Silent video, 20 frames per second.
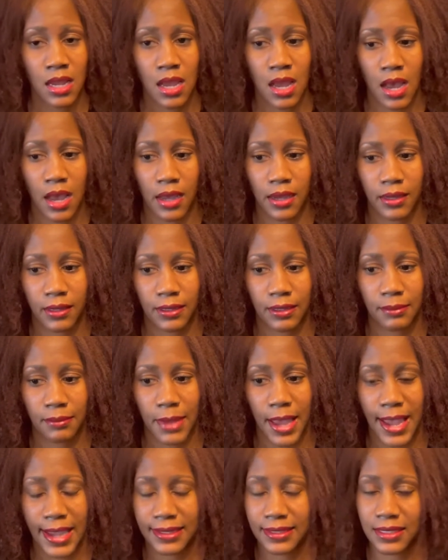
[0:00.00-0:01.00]

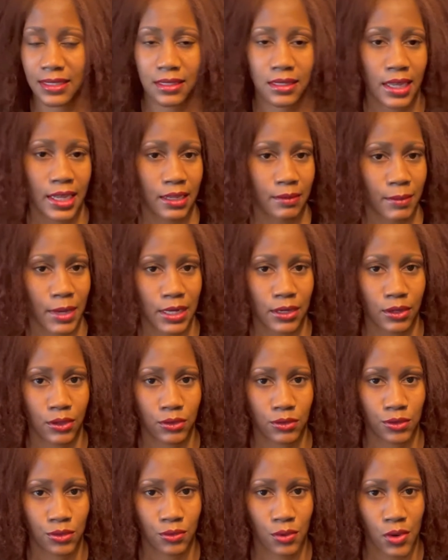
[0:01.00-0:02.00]
I didn't like my
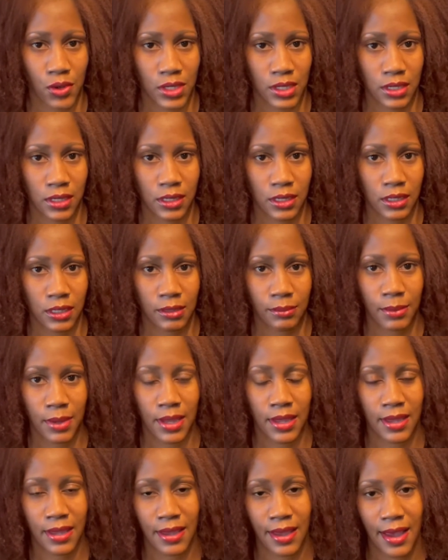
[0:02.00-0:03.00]
nose growing up.
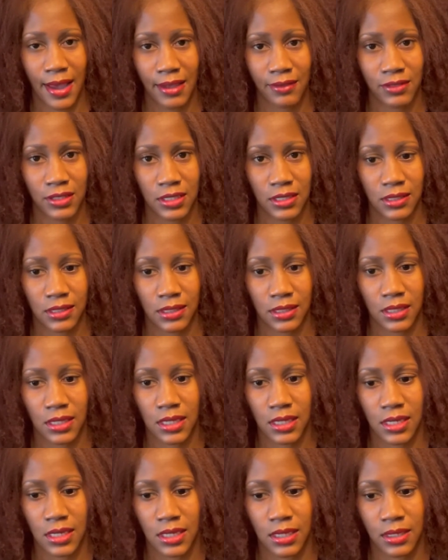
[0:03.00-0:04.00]

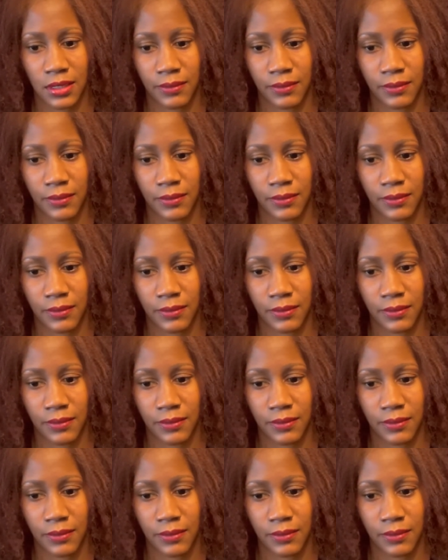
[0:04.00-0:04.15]
Obviously,